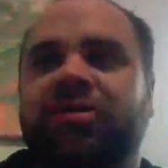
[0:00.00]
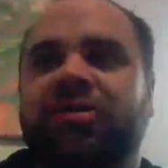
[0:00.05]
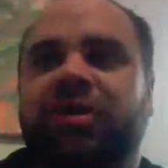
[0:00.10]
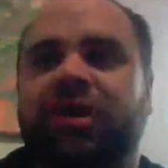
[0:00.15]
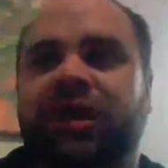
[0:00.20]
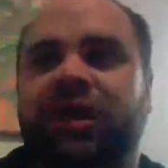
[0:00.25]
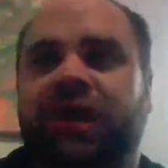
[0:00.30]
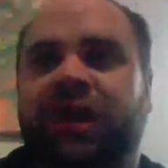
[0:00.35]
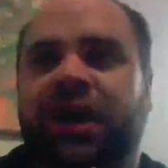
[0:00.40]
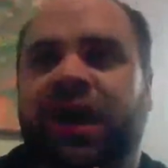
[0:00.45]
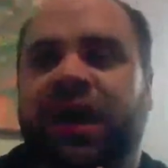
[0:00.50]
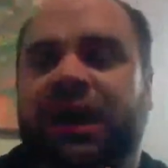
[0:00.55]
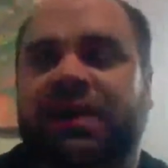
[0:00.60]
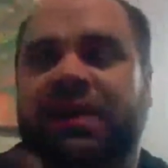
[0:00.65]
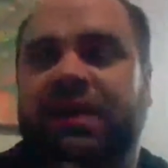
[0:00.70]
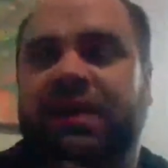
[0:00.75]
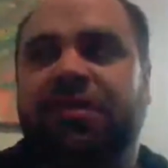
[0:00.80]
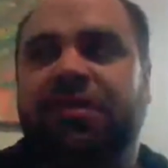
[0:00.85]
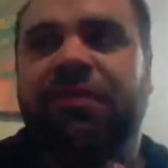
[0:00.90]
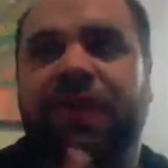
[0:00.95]
she
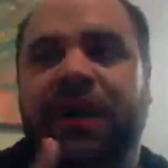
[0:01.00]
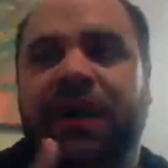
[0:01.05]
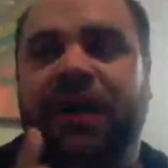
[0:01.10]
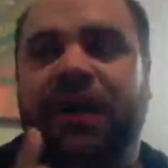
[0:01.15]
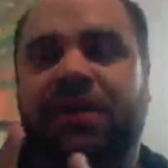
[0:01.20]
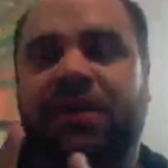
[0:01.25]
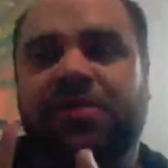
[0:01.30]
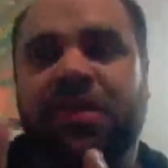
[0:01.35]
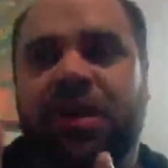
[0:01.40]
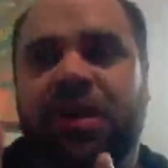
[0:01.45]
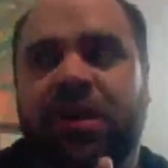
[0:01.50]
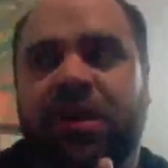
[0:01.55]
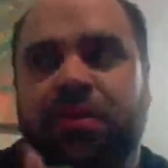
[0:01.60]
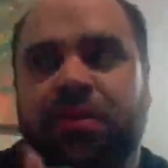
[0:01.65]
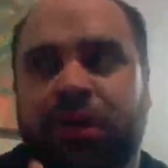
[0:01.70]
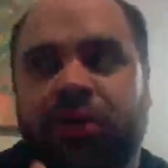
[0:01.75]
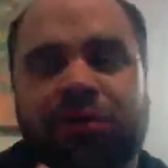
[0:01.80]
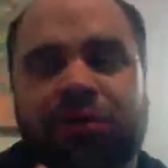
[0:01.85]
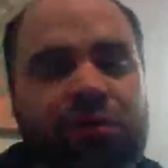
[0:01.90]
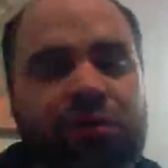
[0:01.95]
identifies
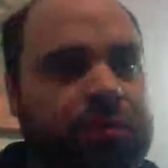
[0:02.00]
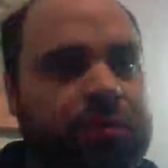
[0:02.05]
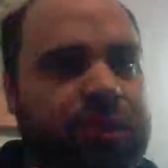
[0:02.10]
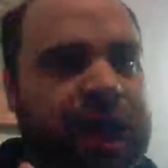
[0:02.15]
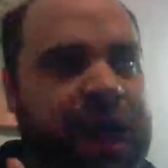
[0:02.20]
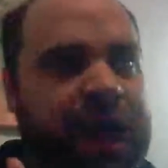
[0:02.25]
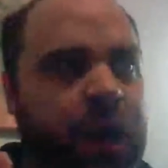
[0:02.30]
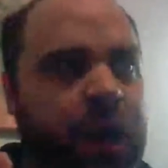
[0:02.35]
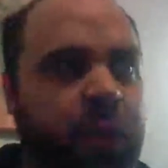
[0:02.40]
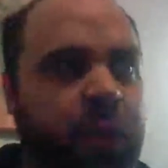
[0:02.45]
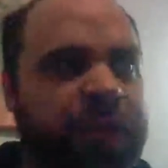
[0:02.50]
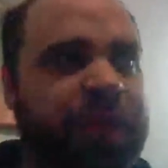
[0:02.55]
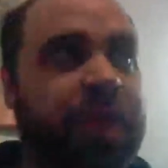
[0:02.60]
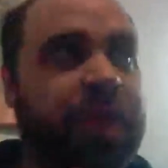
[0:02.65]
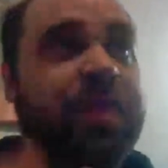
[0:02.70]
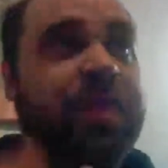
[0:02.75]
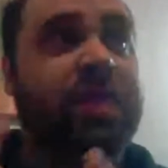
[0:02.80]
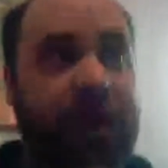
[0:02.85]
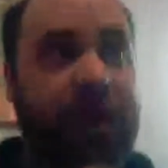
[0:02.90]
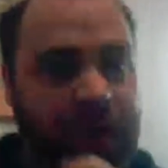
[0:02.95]
personal brand
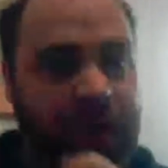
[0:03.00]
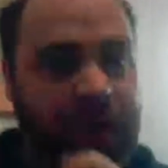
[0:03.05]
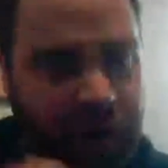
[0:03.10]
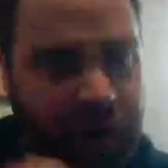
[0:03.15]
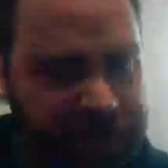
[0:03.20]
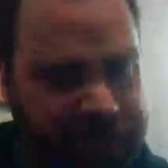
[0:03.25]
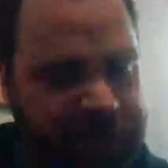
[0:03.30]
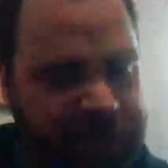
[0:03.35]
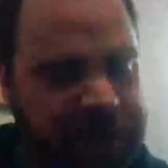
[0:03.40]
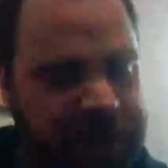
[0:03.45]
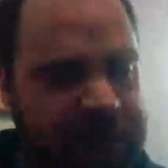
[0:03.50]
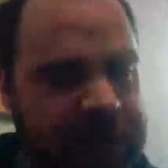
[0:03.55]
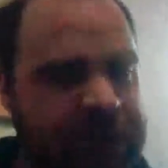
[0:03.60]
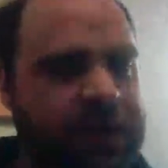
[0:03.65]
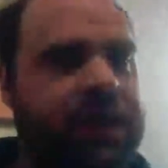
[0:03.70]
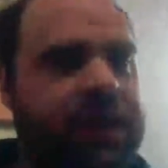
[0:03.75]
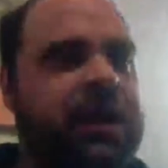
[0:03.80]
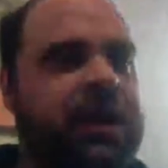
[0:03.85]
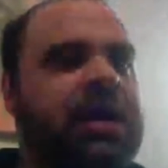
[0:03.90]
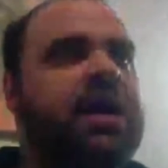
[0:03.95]
with the author.